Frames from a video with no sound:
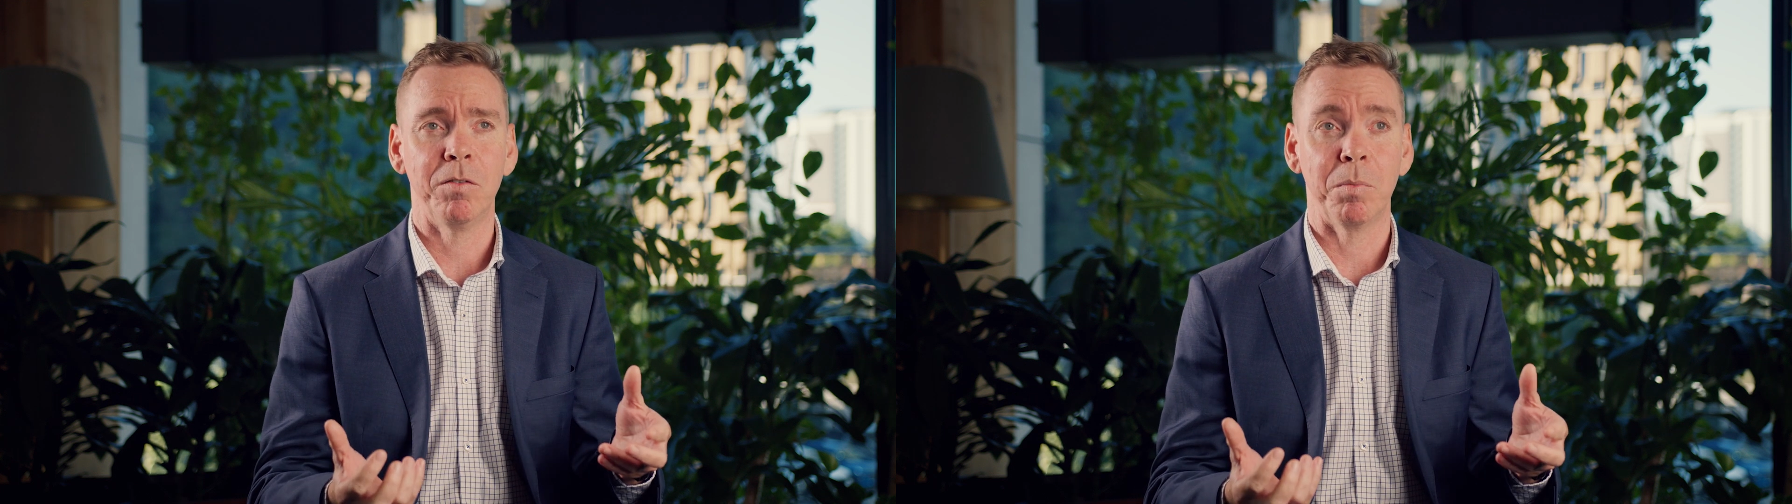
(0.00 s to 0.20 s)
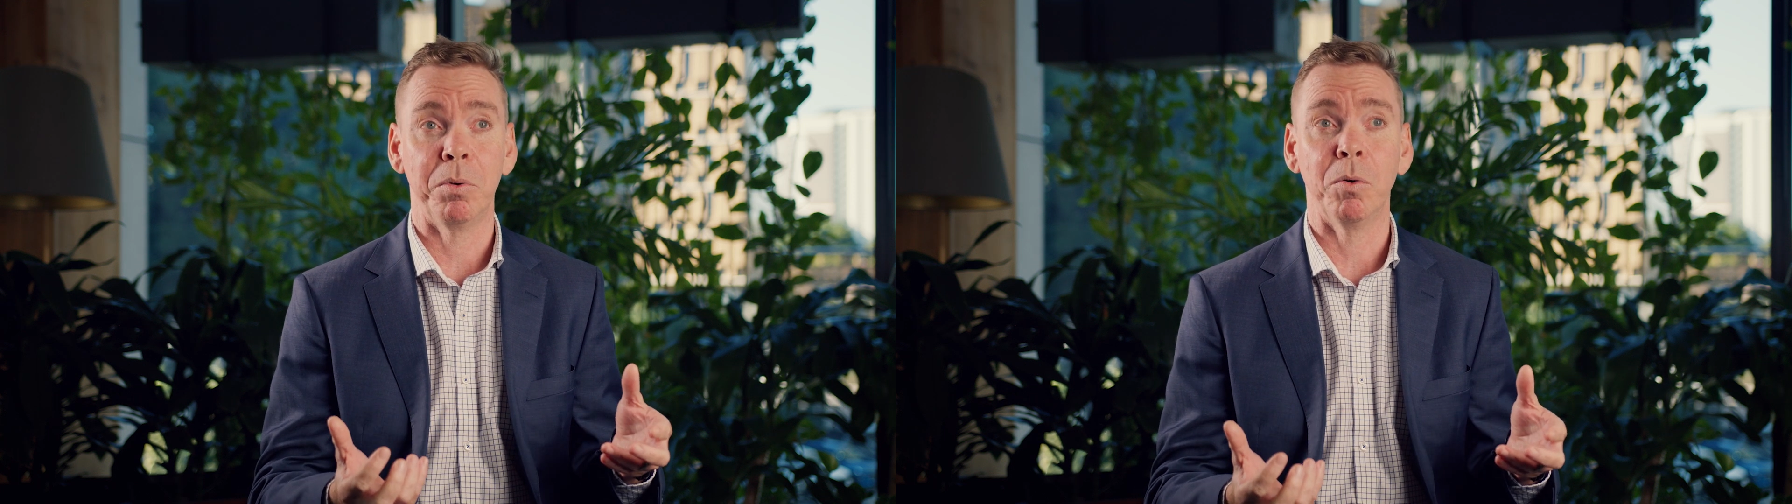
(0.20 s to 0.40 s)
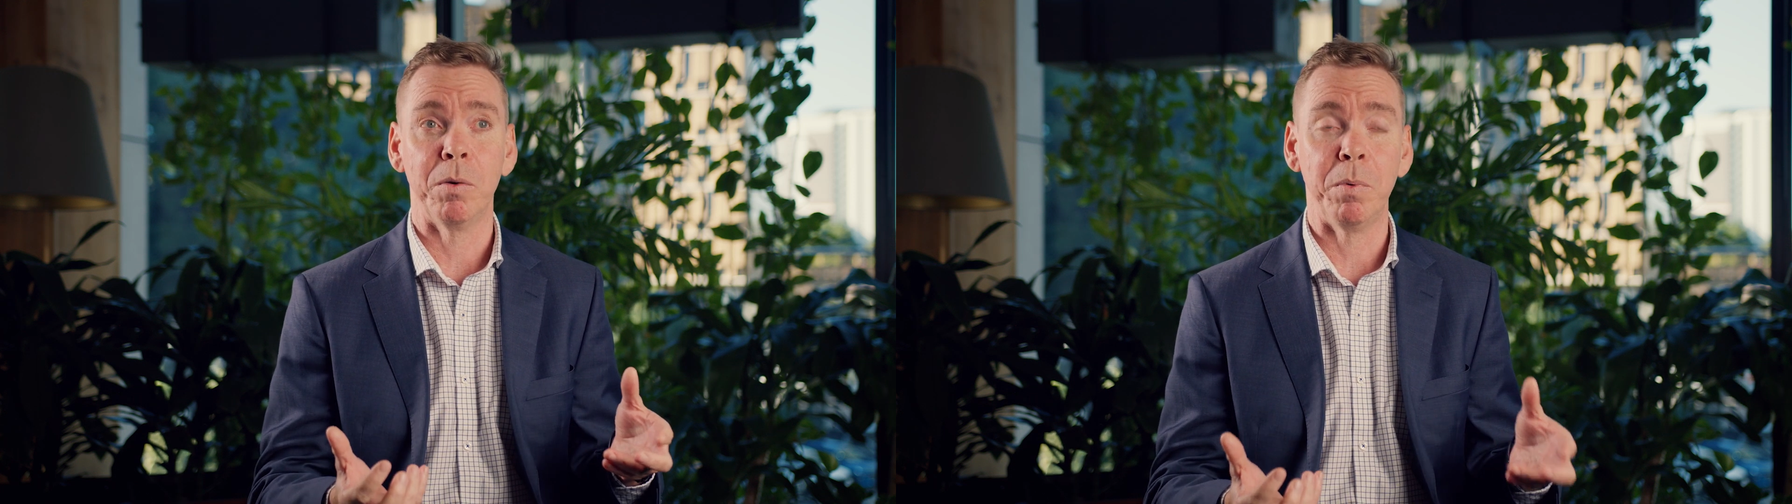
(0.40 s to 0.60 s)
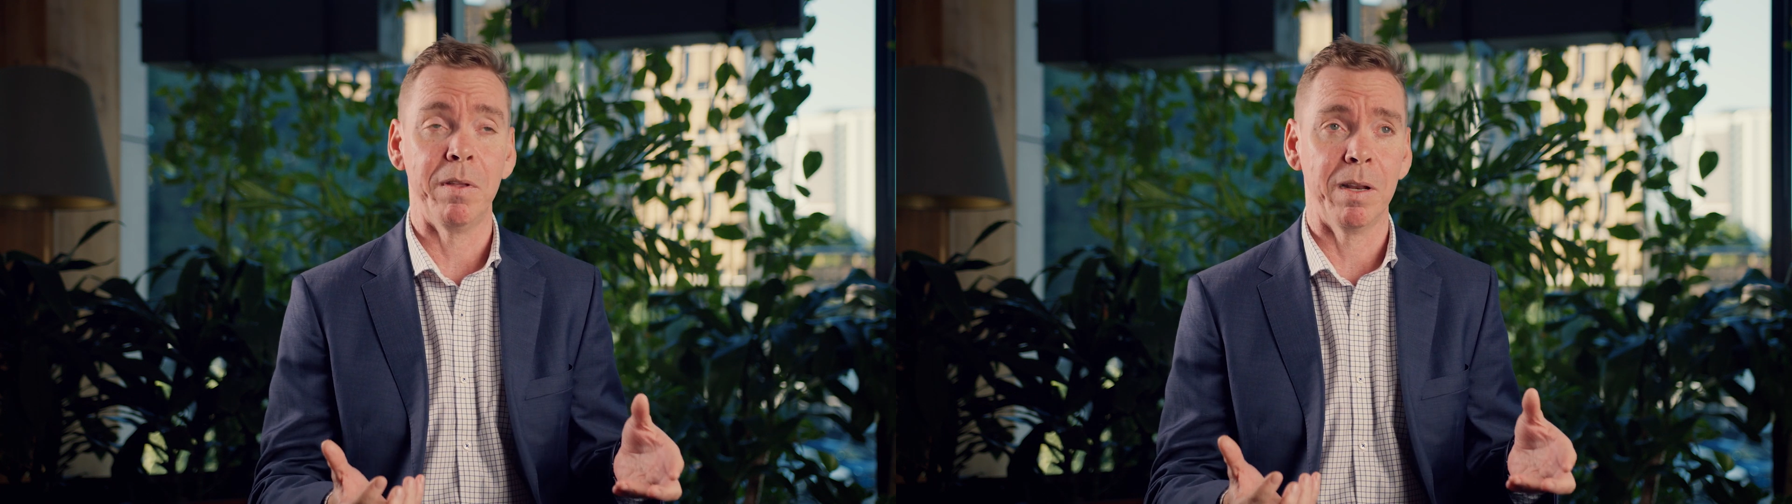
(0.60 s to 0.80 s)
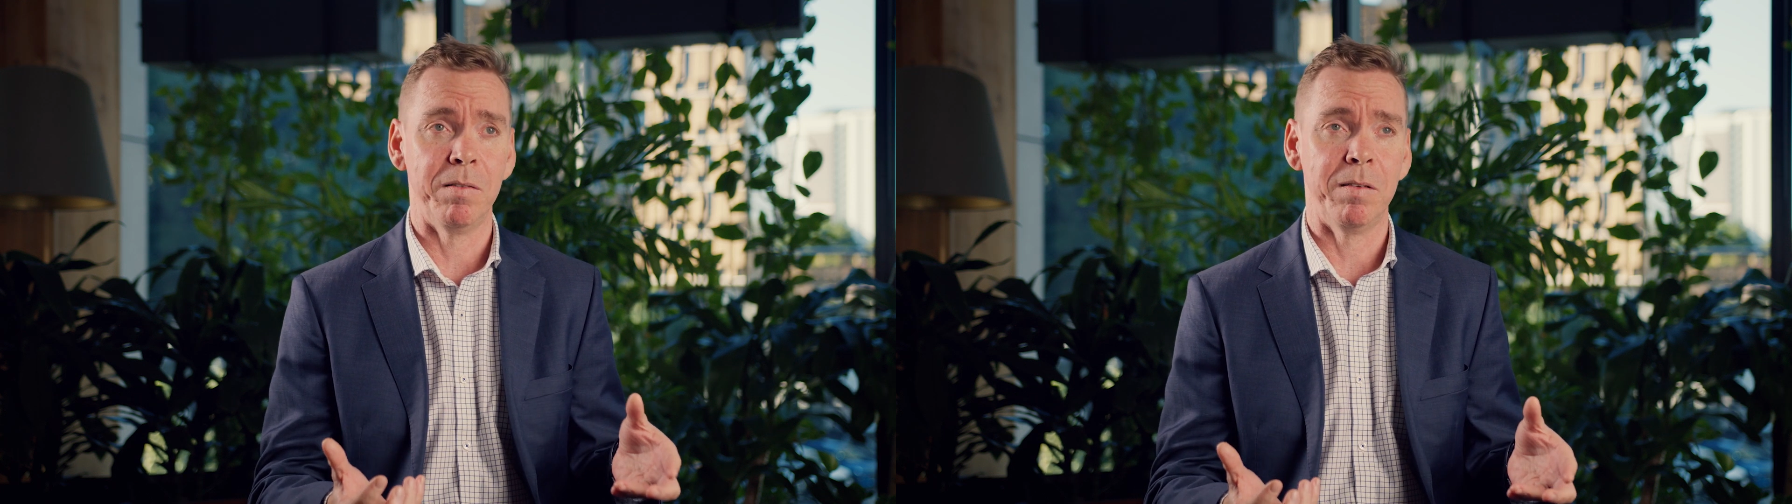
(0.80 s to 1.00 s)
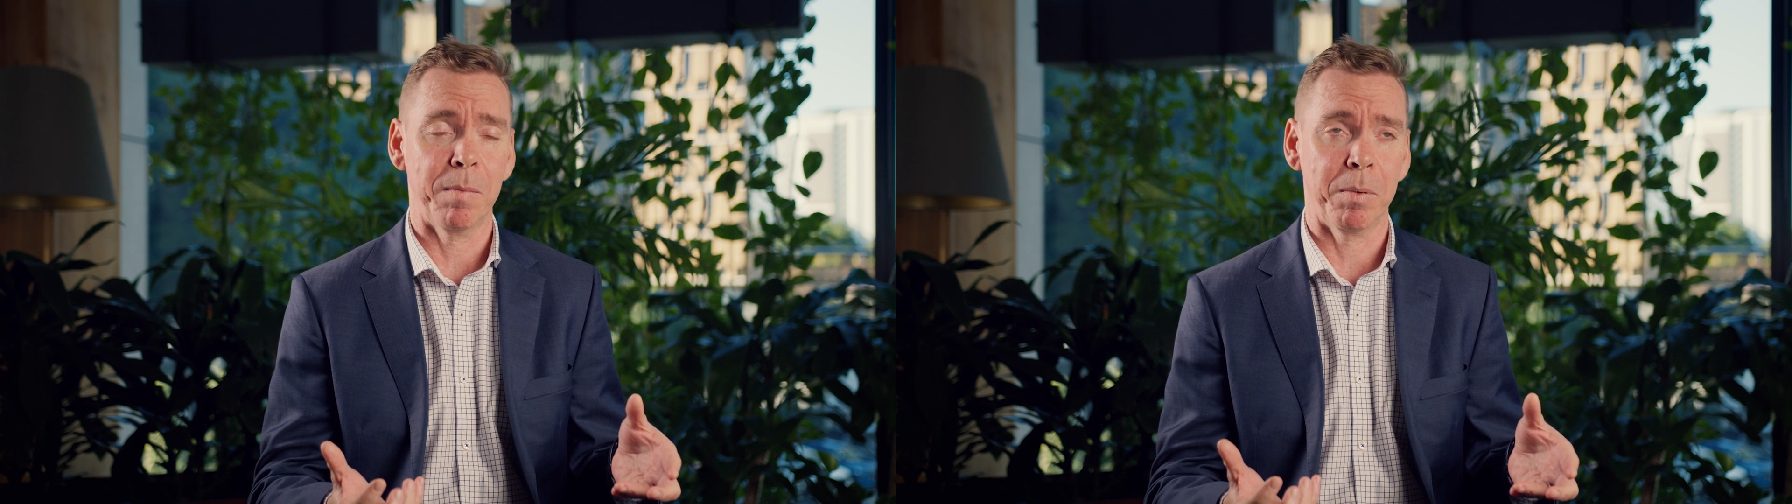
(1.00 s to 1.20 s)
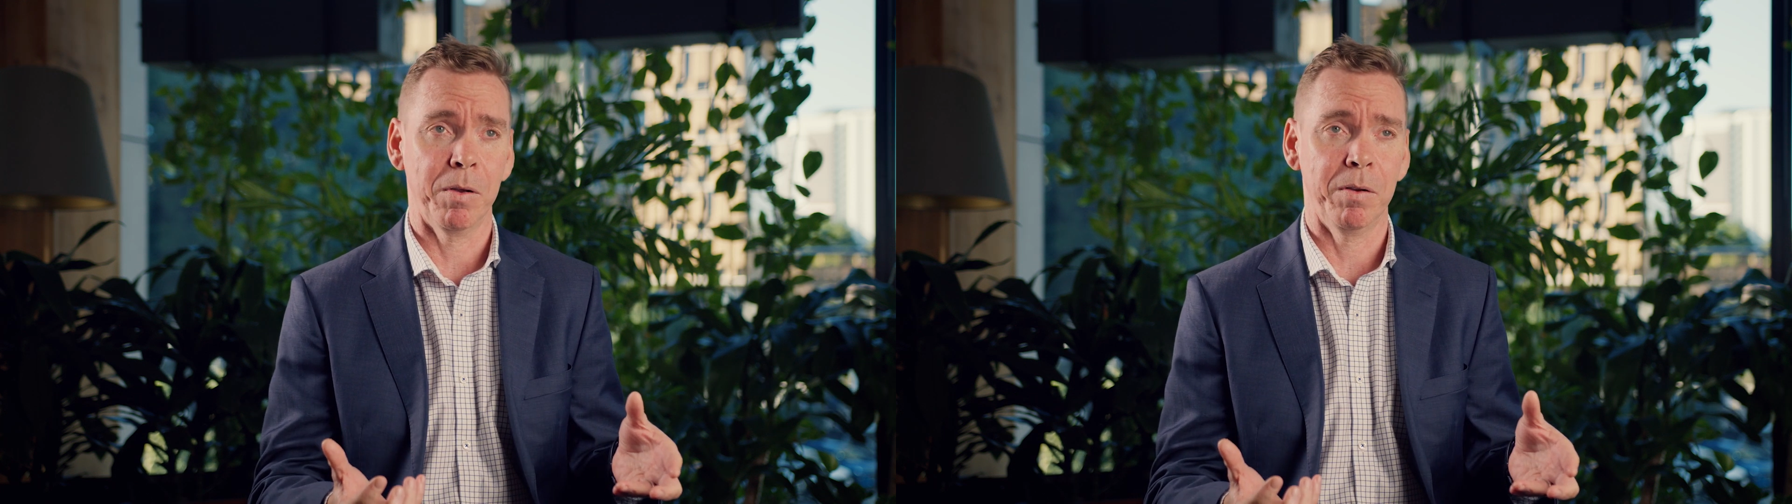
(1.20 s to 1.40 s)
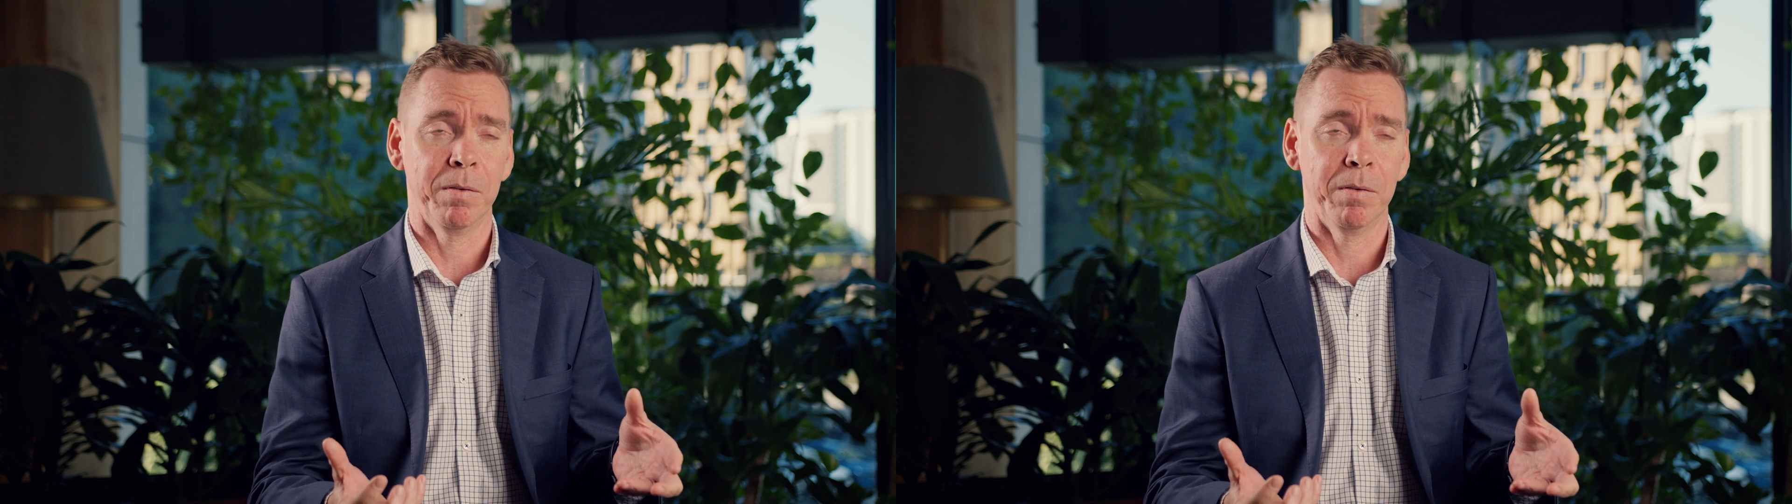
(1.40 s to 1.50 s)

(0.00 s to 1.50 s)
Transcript: deployed within a depot.